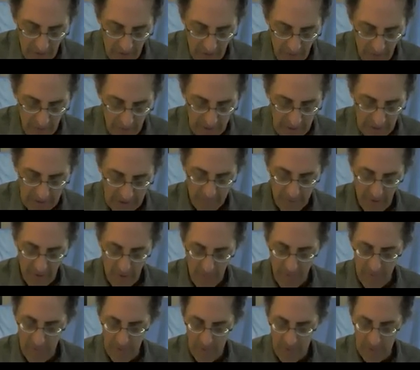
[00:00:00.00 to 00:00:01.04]
we get the
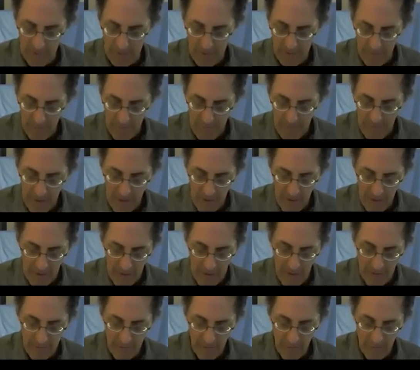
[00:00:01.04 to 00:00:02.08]
probability. And
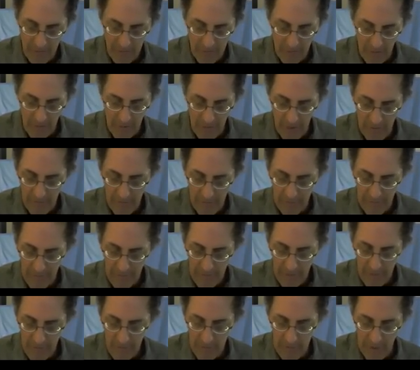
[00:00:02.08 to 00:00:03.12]
that's what's
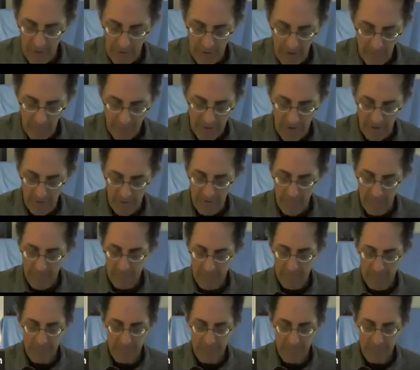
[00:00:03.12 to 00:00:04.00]
written up here.